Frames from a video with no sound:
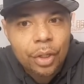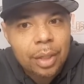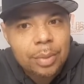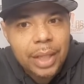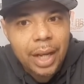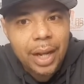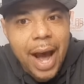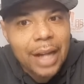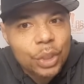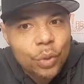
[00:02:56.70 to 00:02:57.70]
You know what I'm
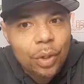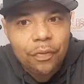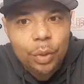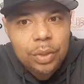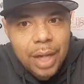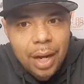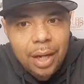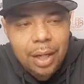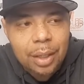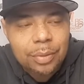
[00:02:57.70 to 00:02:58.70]
saying? I do a few
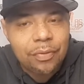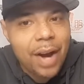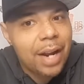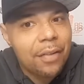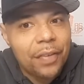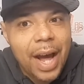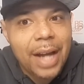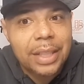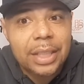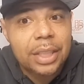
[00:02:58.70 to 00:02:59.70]
times. Vada
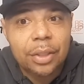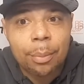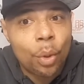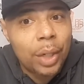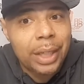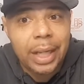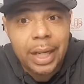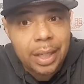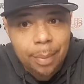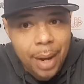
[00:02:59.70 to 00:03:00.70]
Fly does it more than
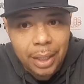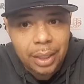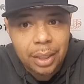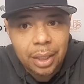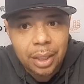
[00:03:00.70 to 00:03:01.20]
anybody.